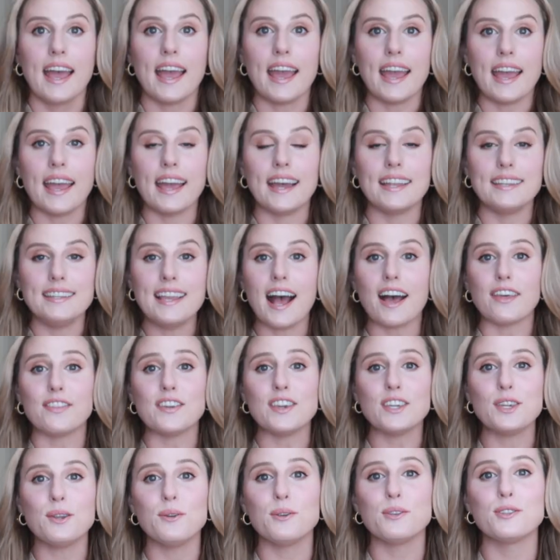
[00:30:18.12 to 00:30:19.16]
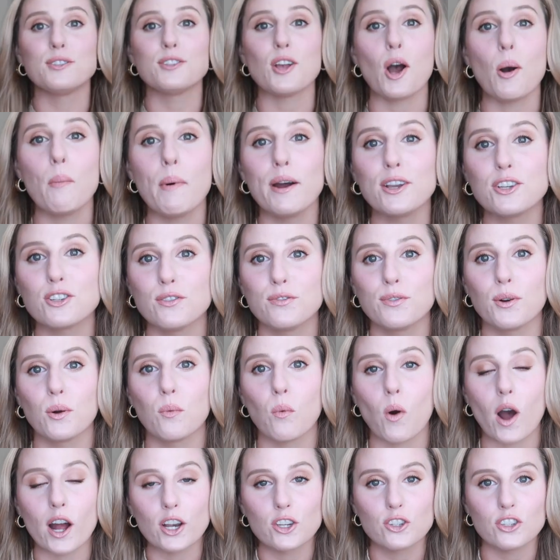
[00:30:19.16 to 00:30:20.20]
And yeah, thank you so much for
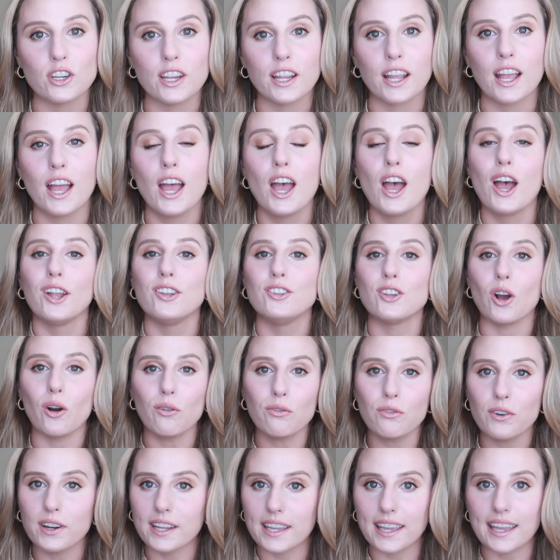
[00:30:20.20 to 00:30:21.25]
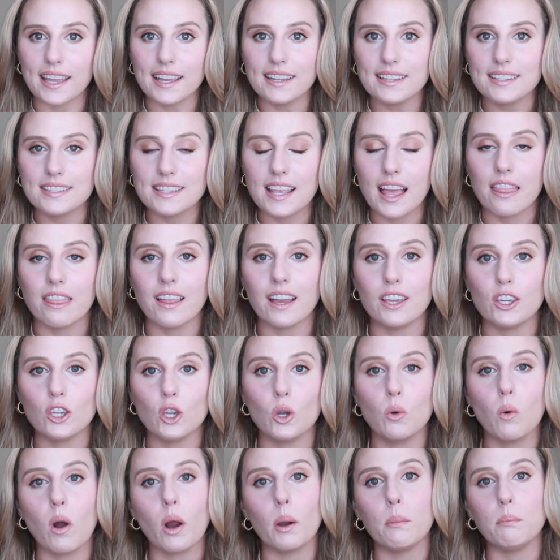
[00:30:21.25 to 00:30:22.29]
watching. Don't forget that
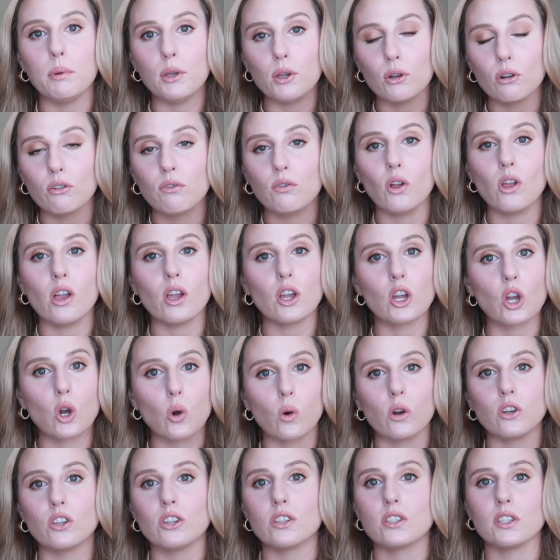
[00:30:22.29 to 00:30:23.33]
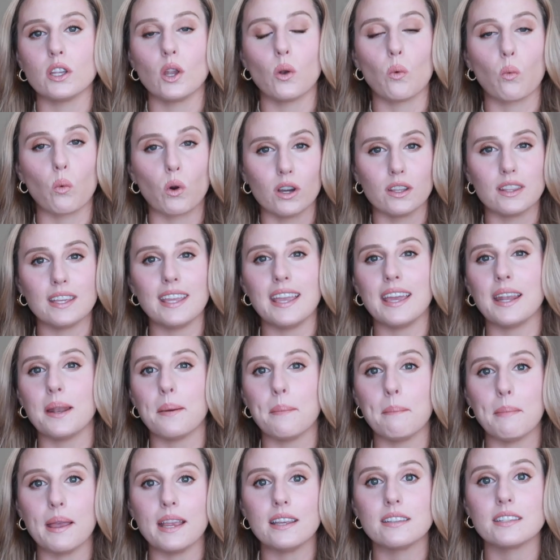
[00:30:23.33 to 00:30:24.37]
you are beautiful and gorgeous and worthy and
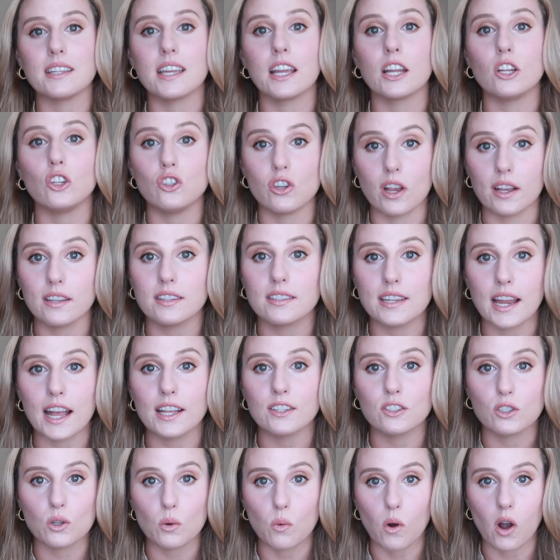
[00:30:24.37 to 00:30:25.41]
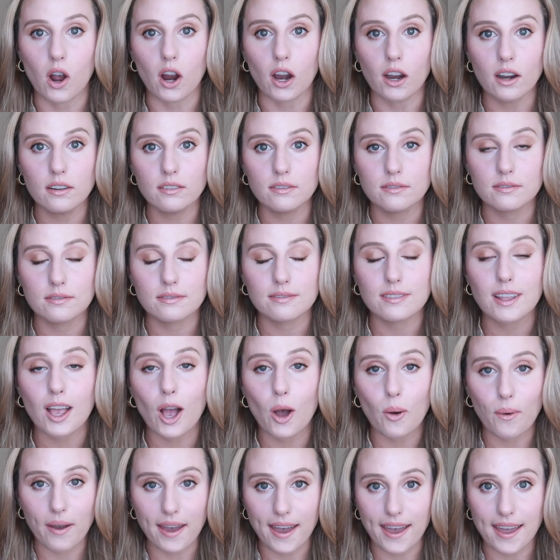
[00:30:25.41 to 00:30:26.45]
amazing just as you are.
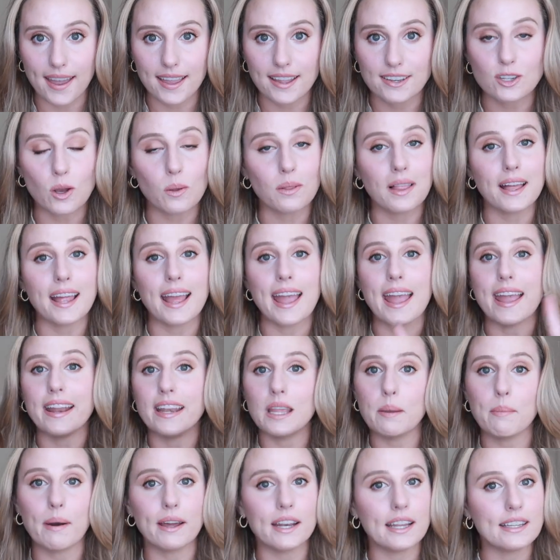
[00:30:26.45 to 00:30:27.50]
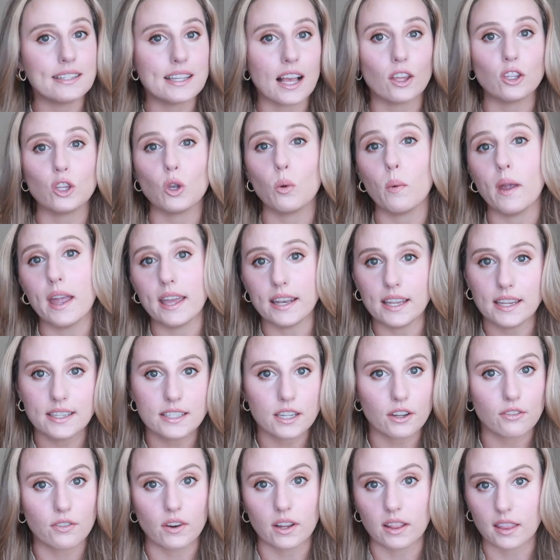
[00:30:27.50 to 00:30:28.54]
Okay, don't let anybody tell you any
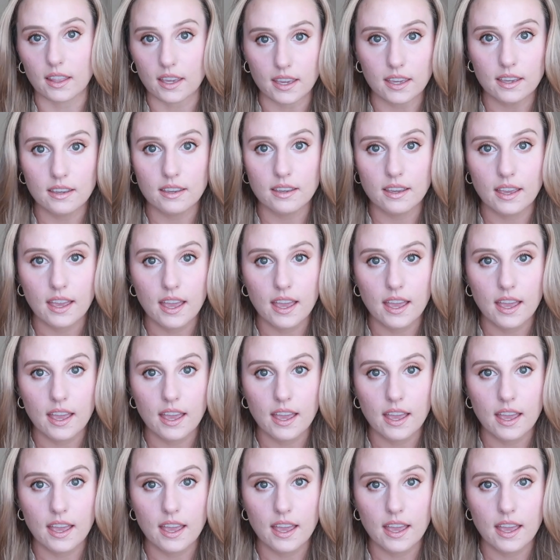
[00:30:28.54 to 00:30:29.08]
differently.